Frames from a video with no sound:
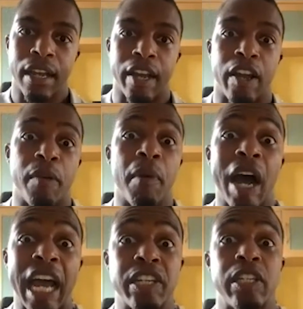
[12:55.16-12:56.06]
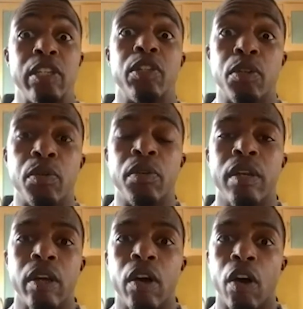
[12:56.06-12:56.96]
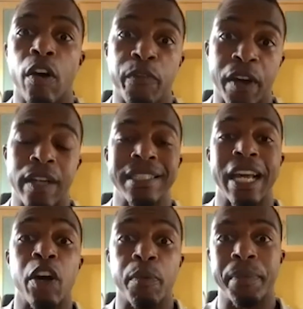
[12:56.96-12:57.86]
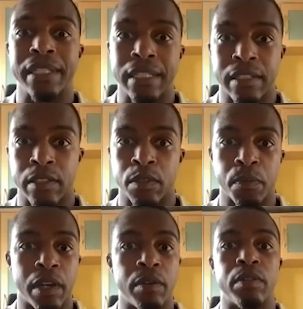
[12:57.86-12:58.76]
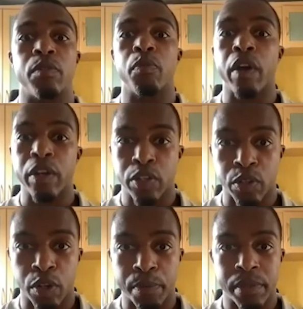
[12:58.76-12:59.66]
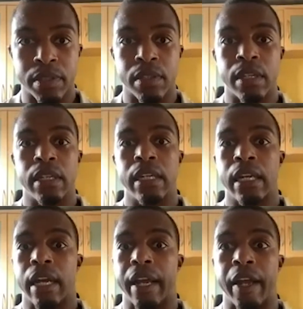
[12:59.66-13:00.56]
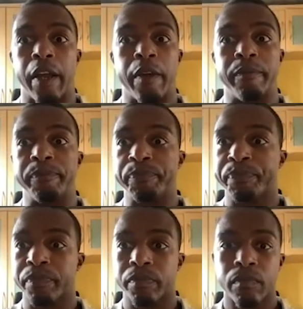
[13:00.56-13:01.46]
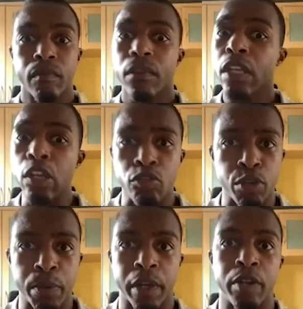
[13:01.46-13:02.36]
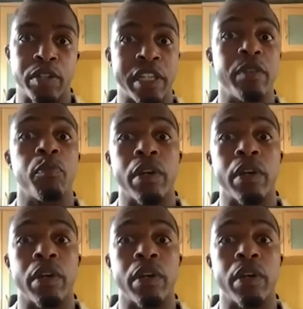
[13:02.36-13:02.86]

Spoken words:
I actually do offer to help businesses as well, do workshops, group coaching,